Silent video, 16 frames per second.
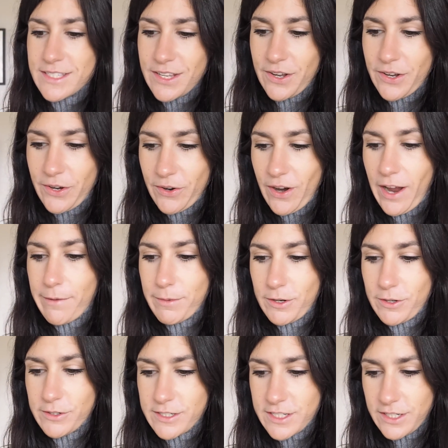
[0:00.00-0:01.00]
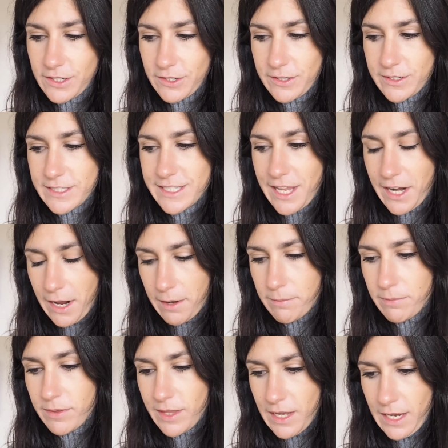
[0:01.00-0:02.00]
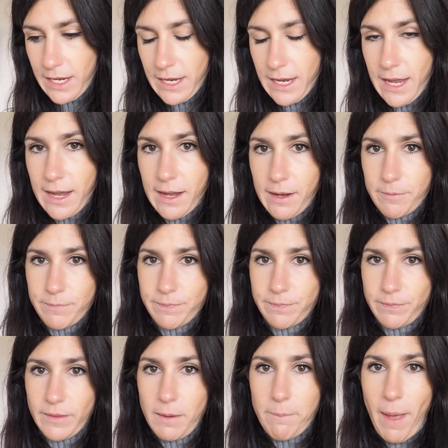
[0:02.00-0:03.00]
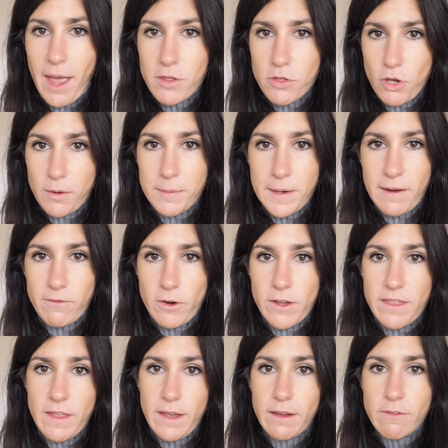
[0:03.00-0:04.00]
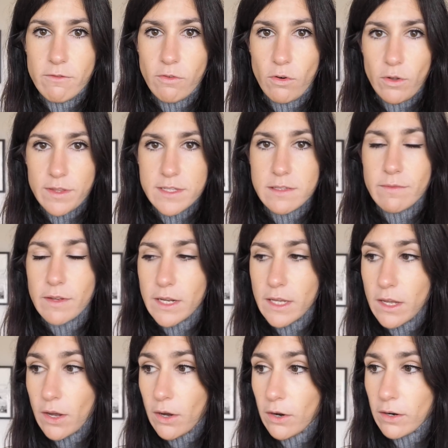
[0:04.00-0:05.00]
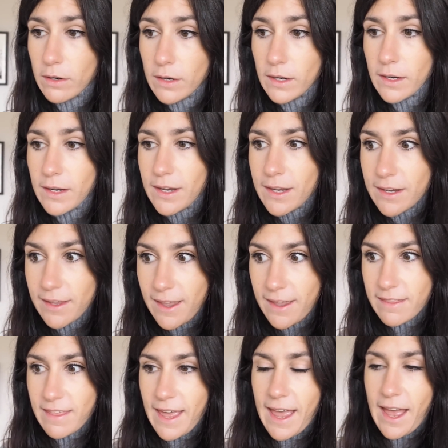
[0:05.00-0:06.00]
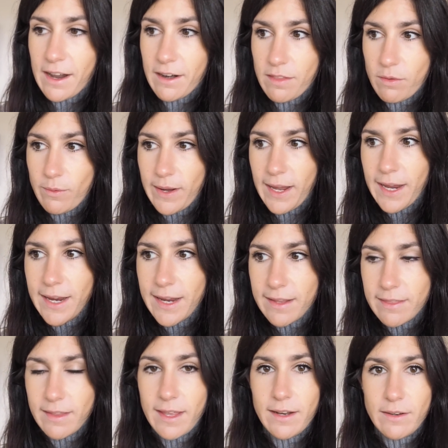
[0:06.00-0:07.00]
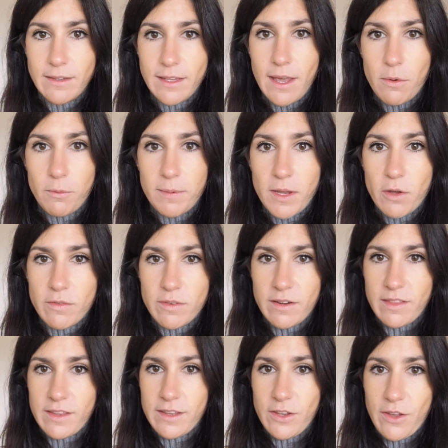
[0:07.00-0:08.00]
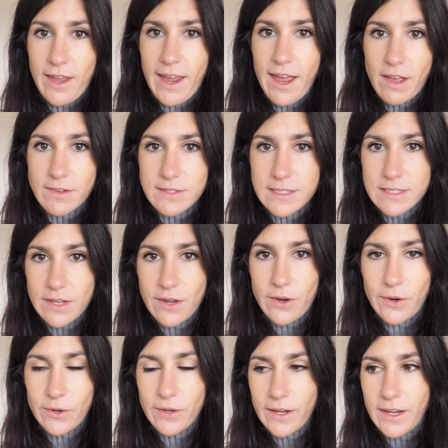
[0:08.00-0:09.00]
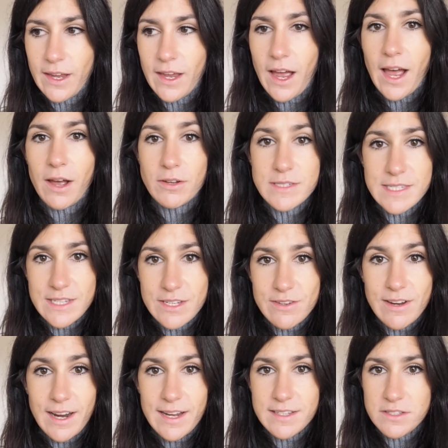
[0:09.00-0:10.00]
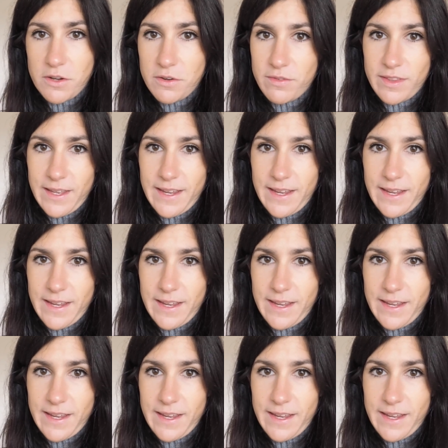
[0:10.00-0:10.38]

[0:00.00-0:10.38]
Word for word: so I'm going to set up the um, backdrop and everything for this video, get that out of the way, and then yeah, we'll be over to the new house. So I'll see you guys over